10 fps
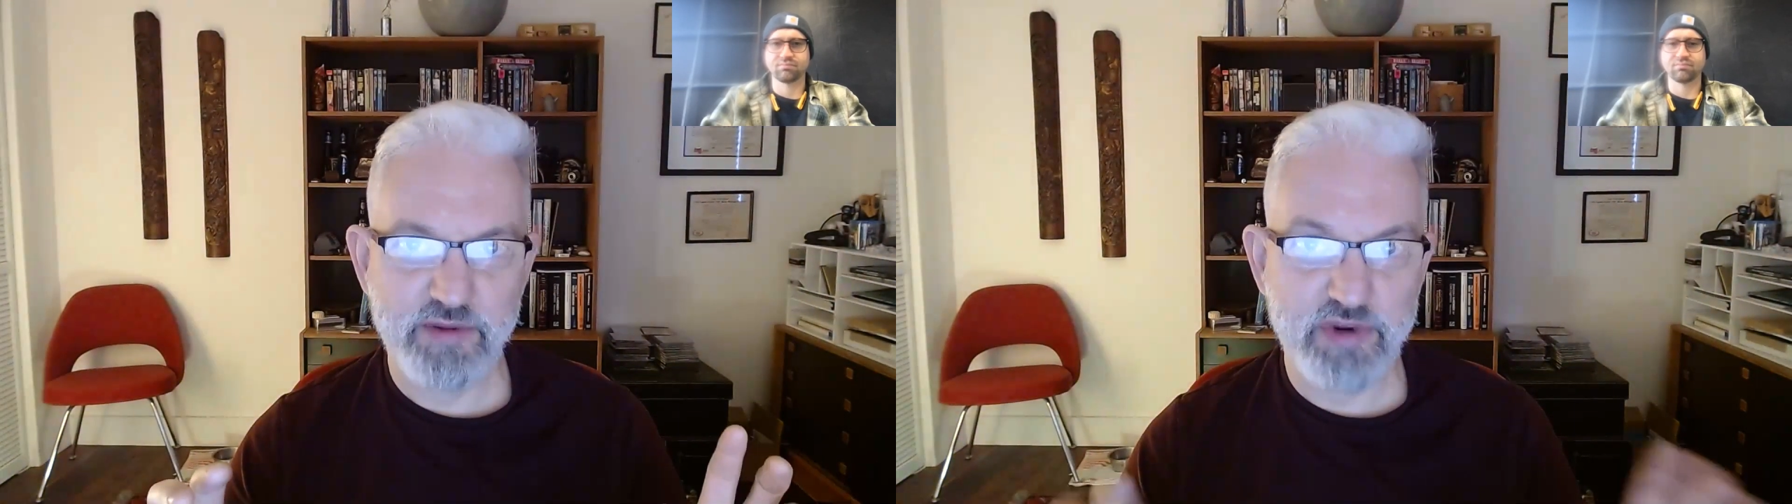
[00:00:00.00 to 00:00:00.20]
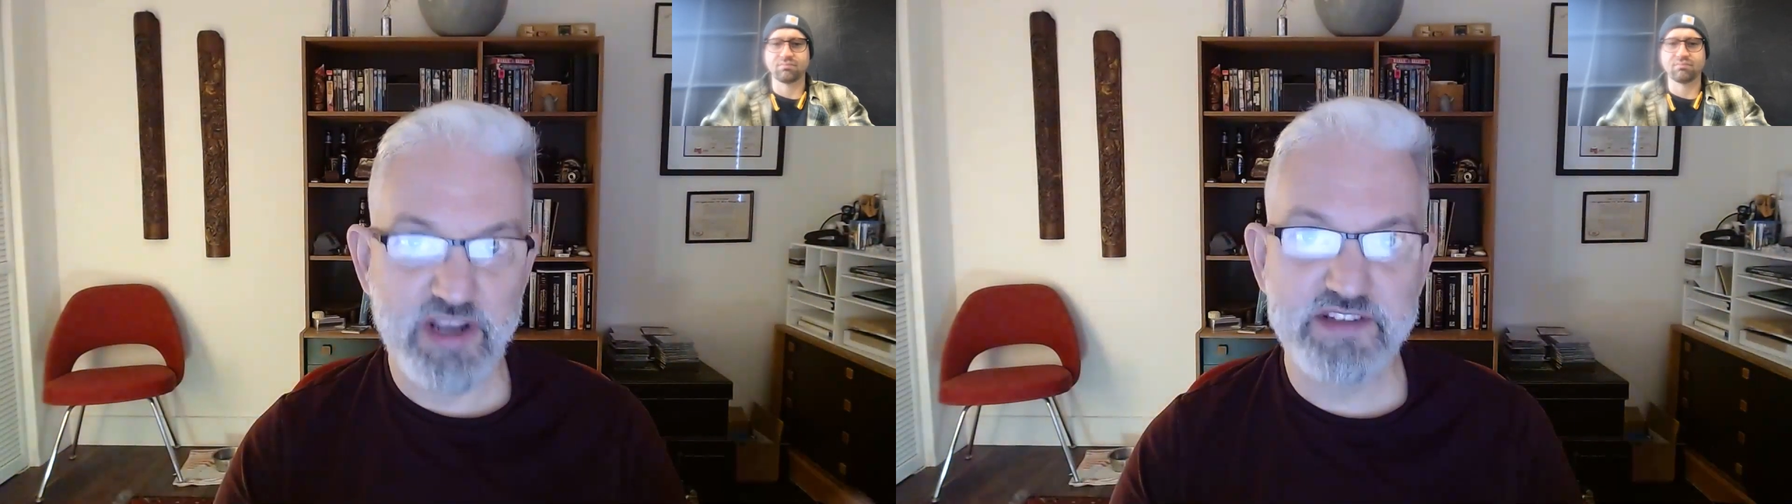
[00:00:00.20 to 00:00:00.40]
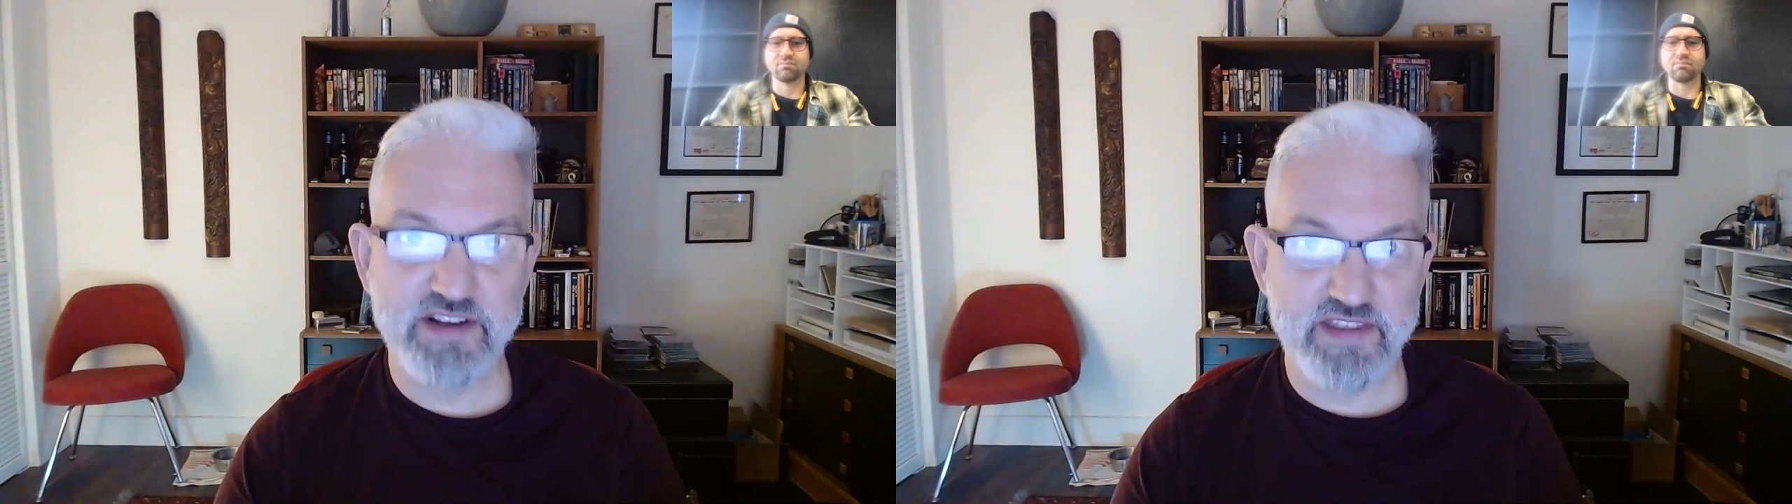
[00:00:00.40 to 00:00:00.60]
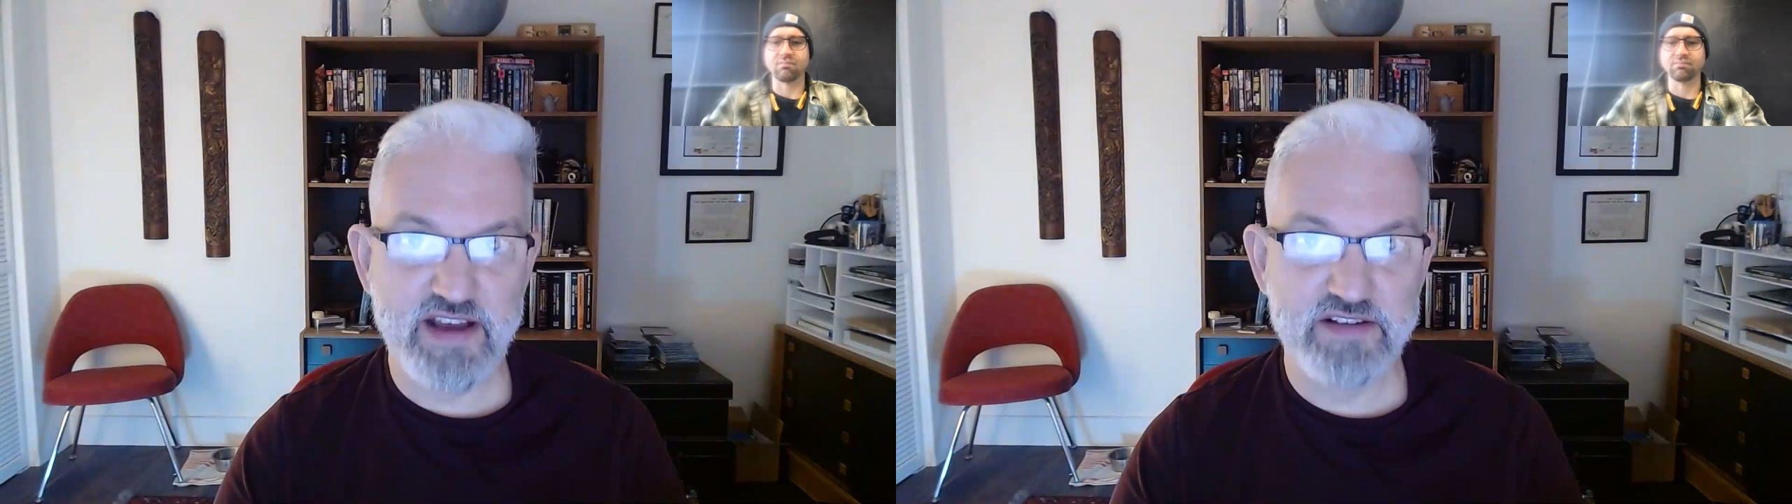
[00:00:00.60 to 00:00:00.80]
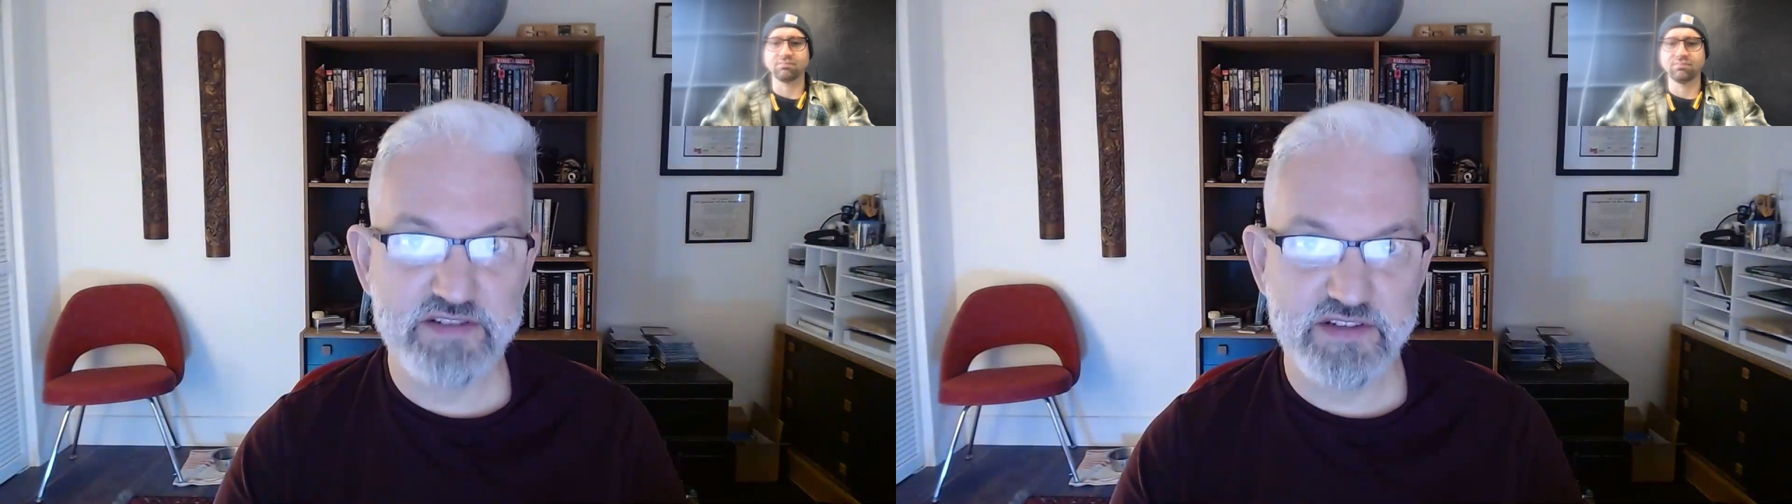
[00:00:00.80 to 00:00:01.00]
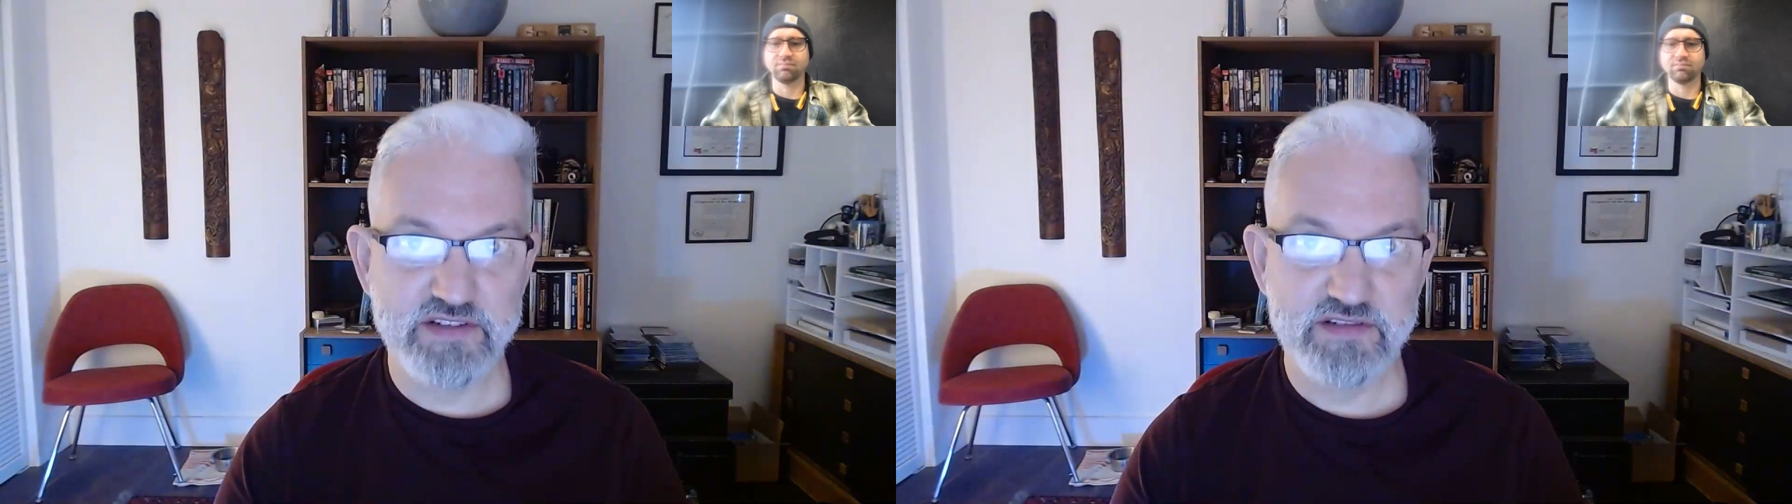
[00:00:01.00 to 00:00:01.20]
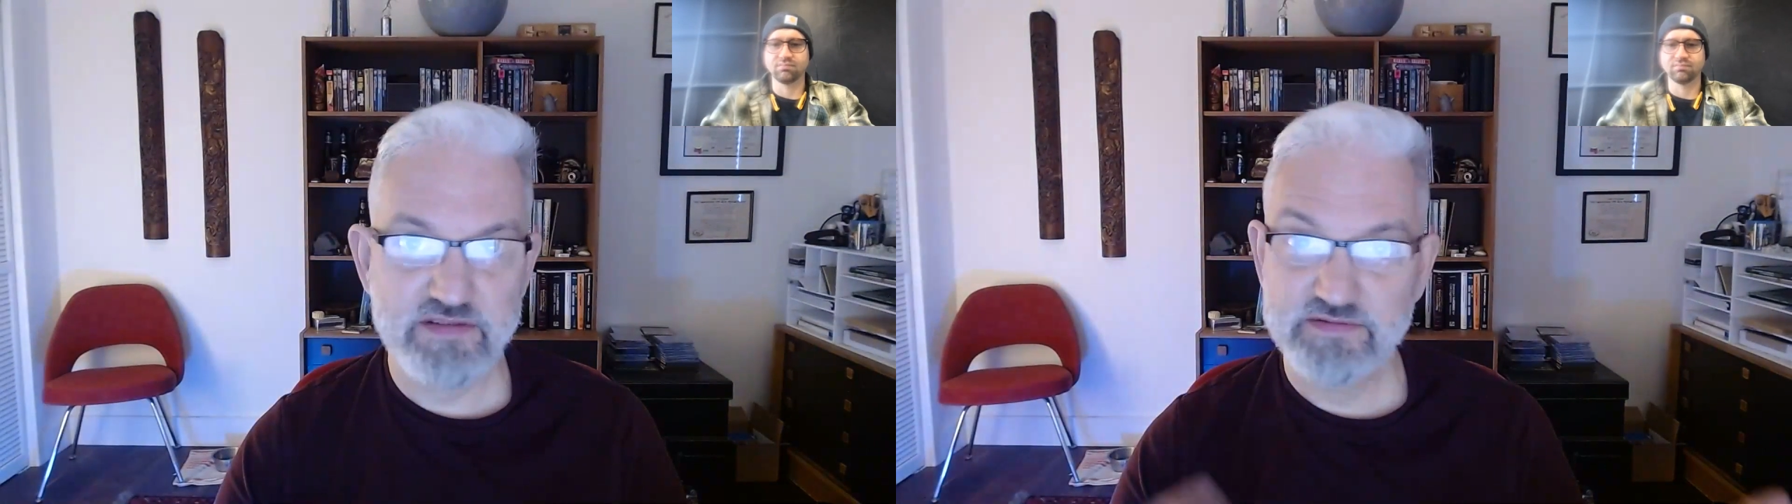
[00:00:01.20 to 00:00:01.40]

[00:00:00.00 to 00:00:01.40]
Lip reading: breaks at 1,000,